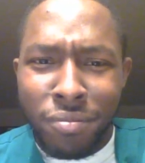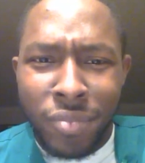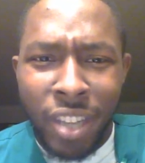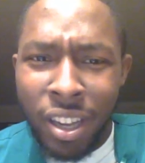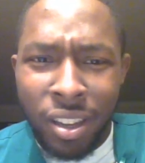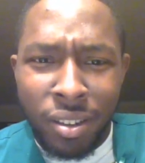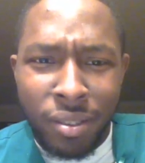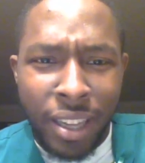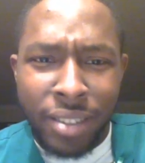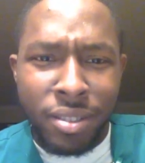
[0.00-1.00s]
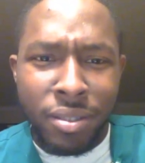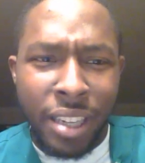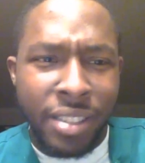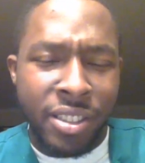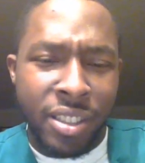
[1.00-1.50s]
yeah,
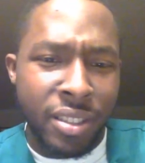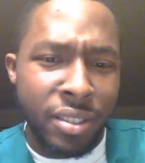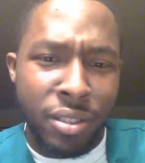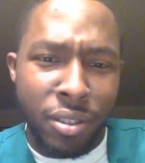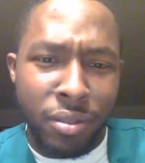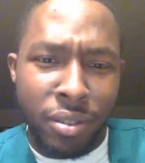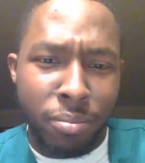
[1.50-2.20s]
that's it. So